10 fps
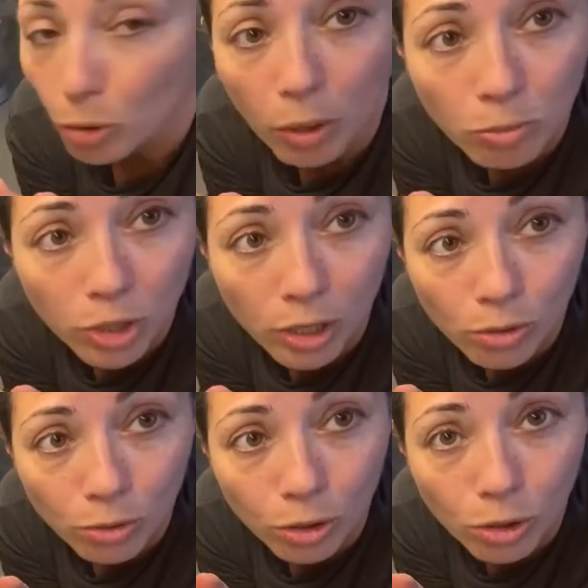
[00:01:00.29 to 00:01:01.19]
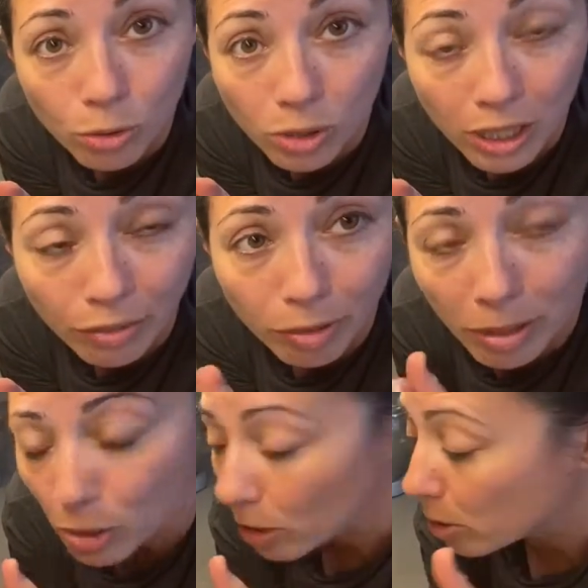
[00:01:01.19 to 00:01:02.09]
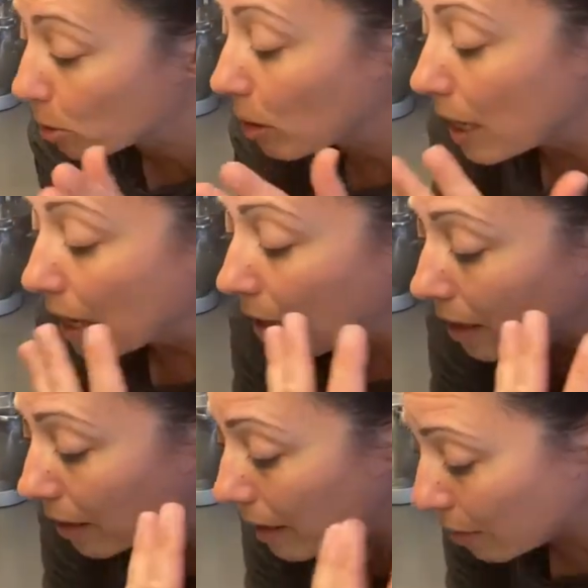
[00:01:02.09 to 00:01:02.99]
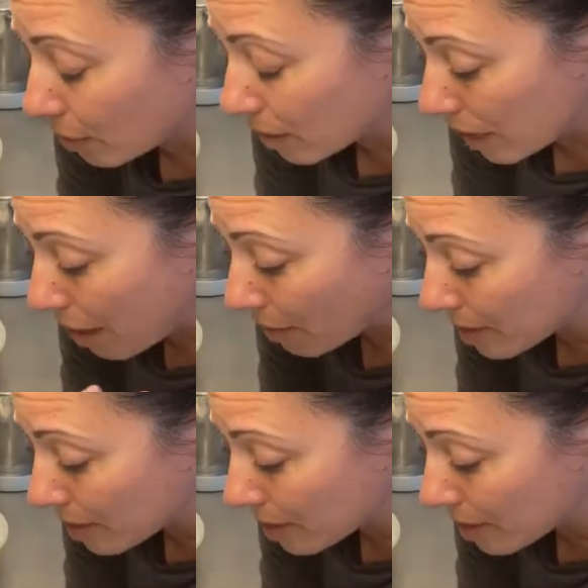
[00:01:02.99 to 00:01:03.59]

though I'm trying to not use cling film at all. So having